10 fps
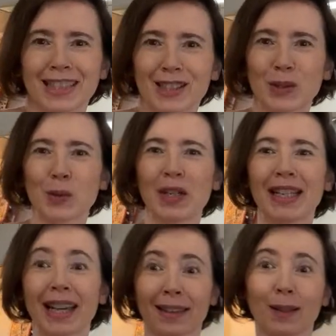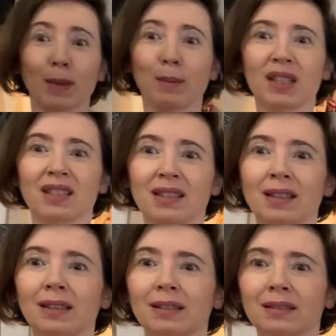so quickly. I think maybe it's
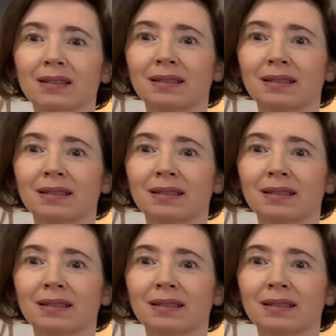still